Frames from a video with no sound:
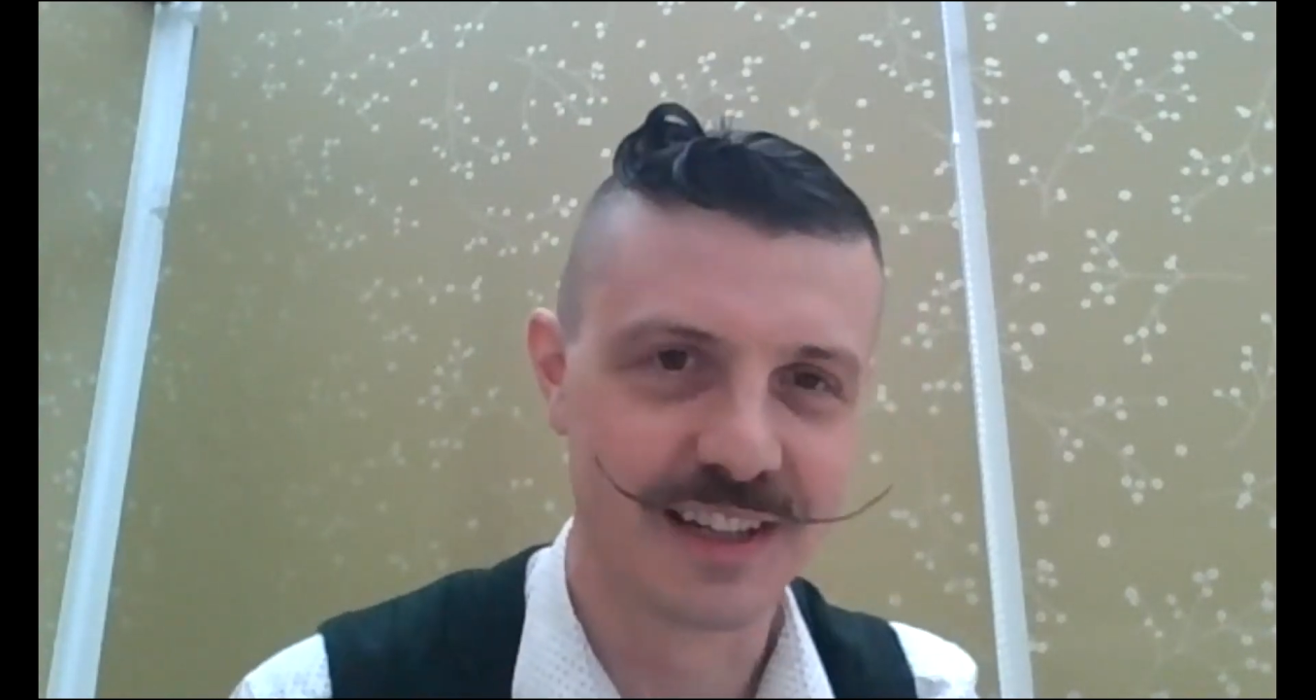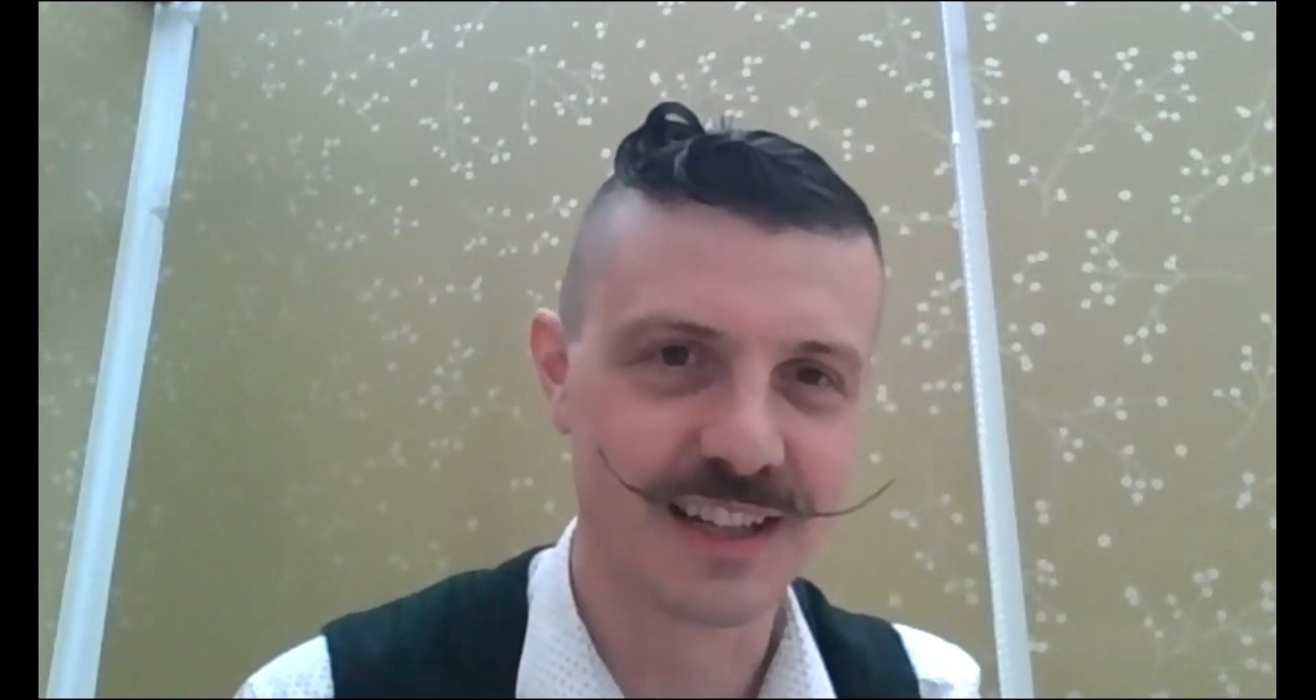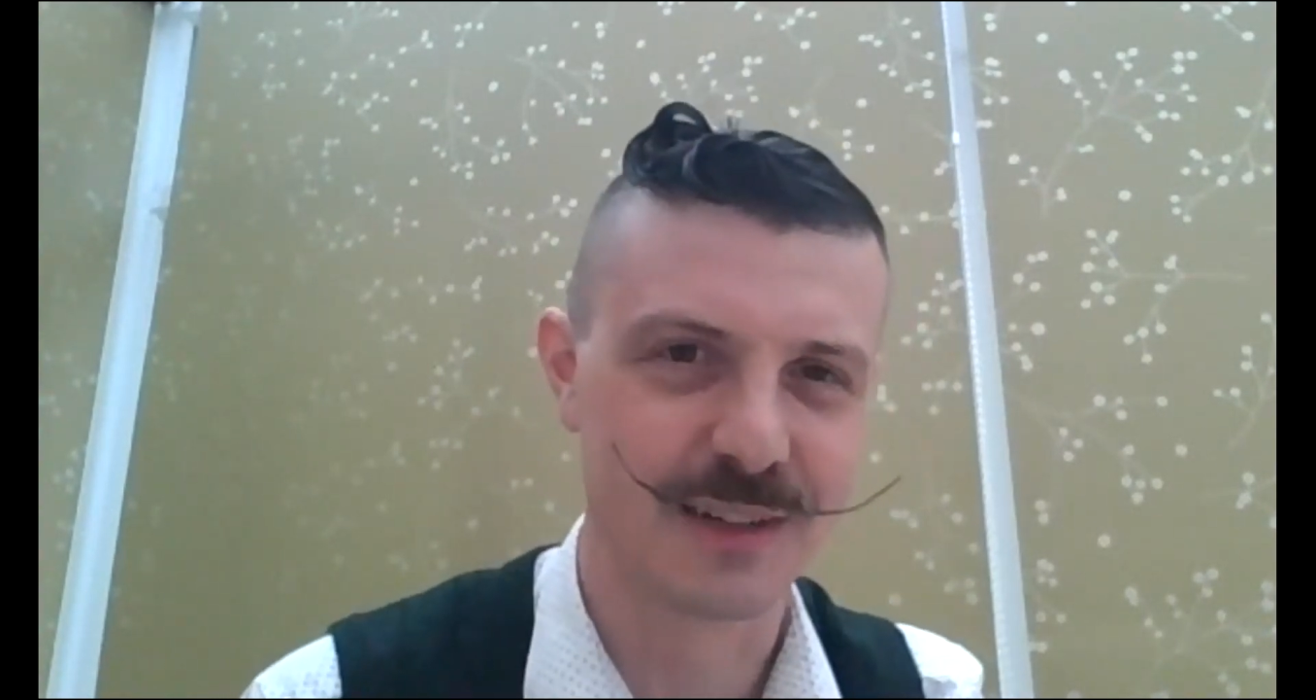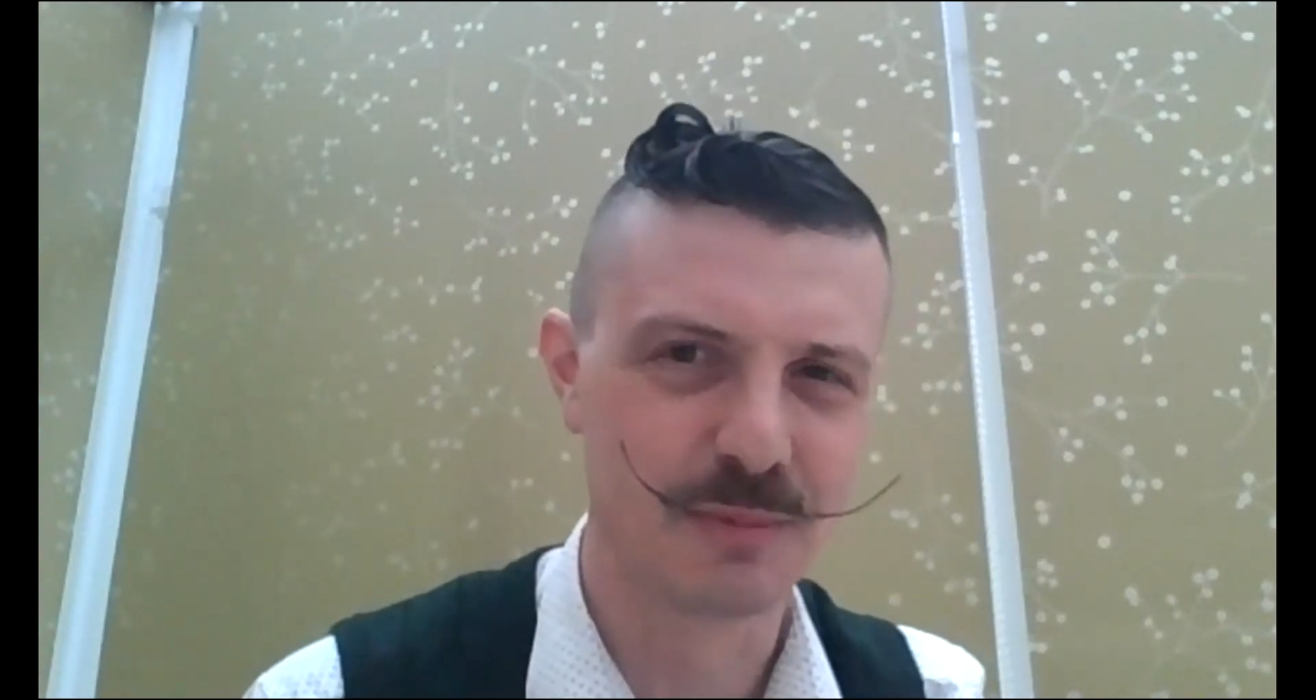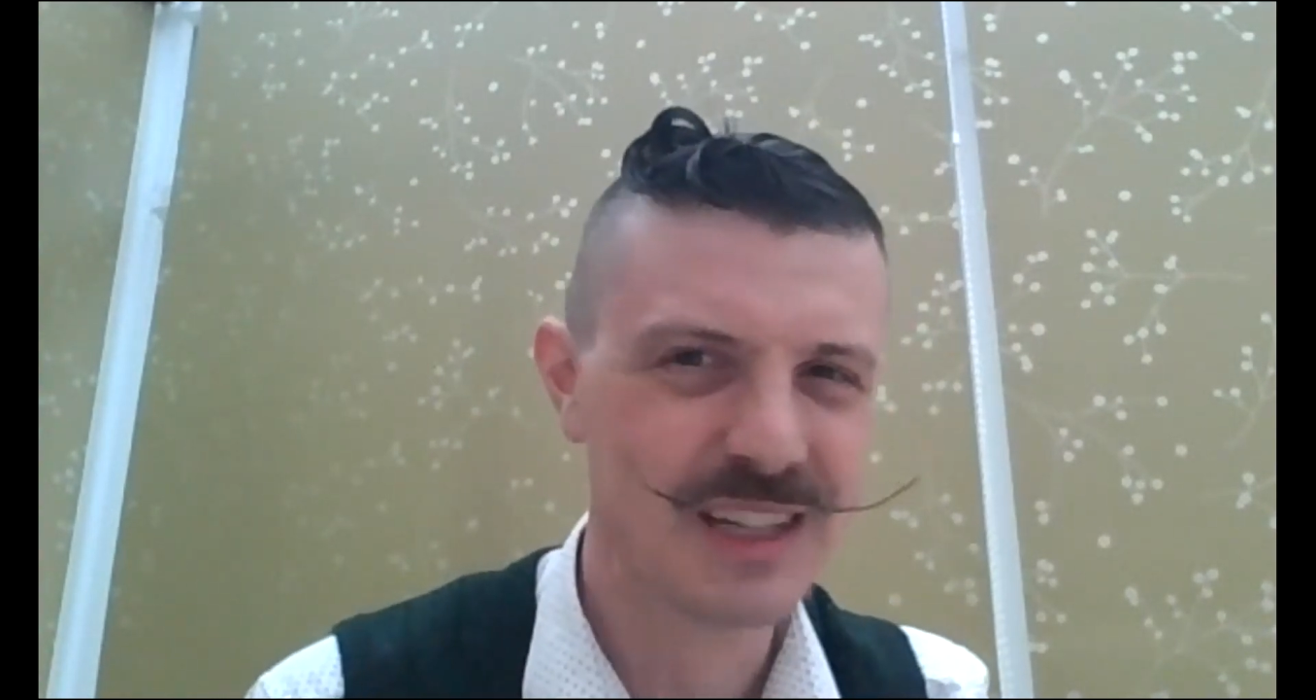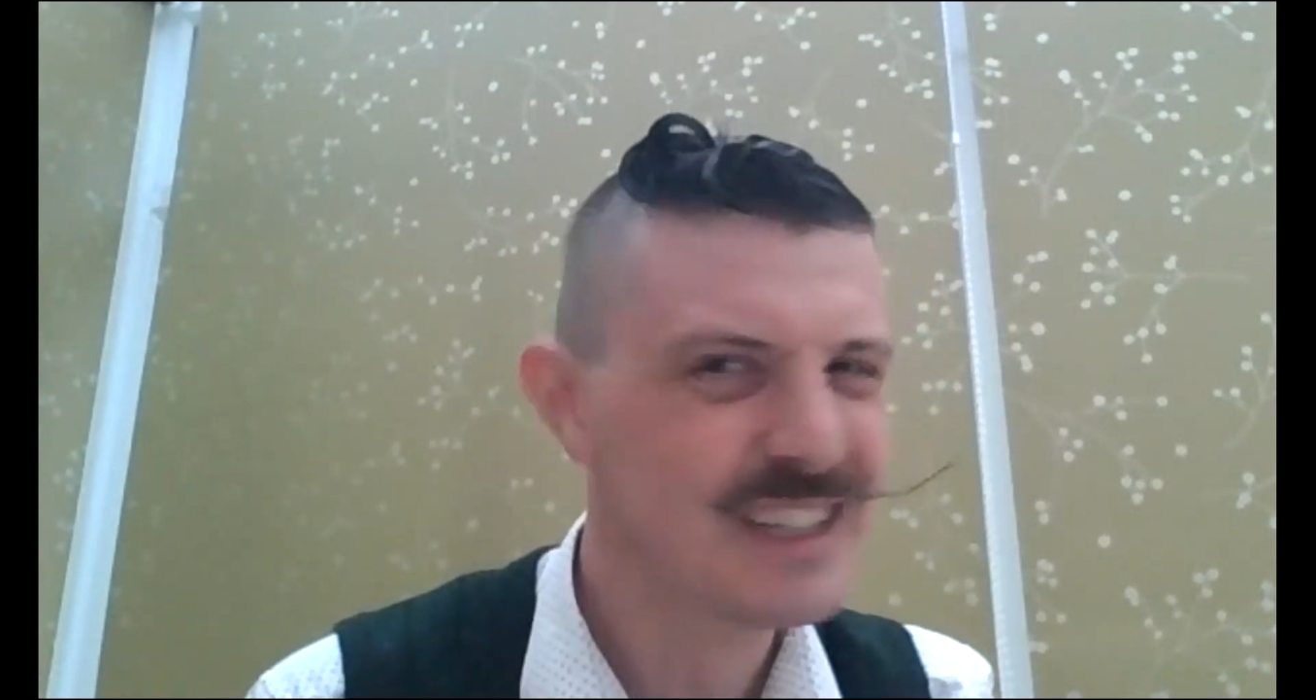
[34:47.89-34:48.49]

You're like,